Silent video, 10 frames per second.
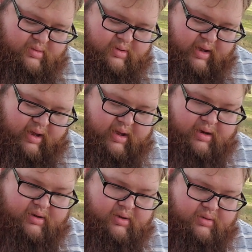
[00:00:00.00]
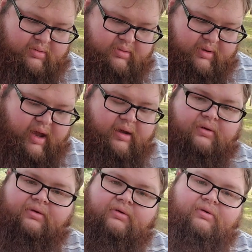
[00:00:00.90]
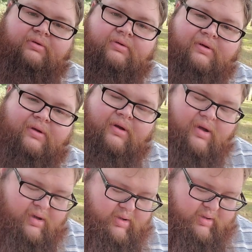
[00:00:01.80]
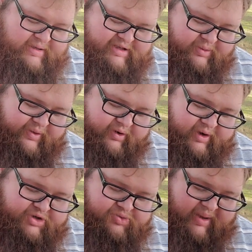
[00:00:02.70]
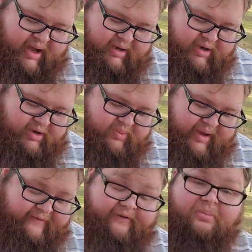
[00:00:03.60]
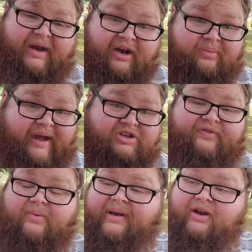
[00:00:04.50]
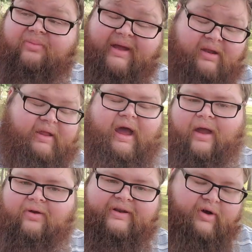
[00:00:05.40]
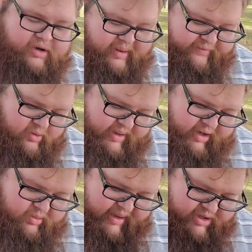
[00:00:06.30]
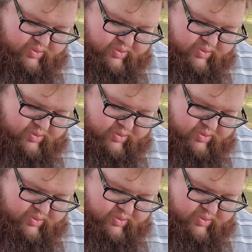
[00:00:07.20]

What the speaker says: And yeah. Let's see what other creatures we got here. We have Fulminator Mage. Fulminator Mage, yeah, I already talked about Fulminator Mage.